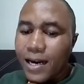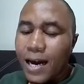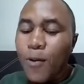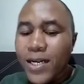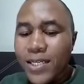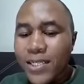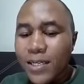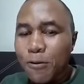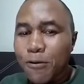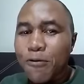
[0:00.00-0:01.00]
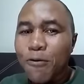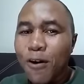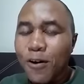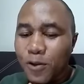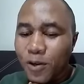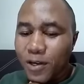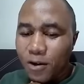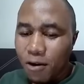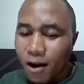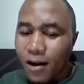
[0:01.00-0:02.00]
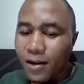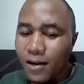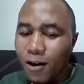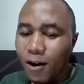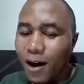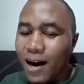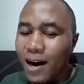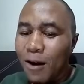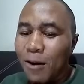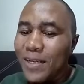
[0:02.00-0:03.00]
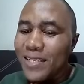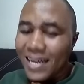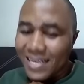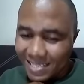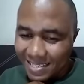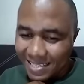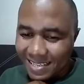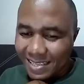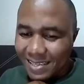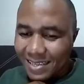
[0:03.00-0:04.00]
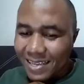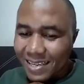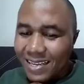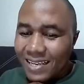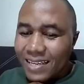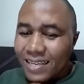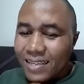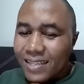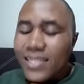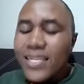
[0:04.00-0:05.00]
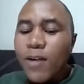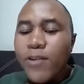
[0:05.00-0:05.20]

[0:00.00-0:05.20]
I want you to also recall or always understand the South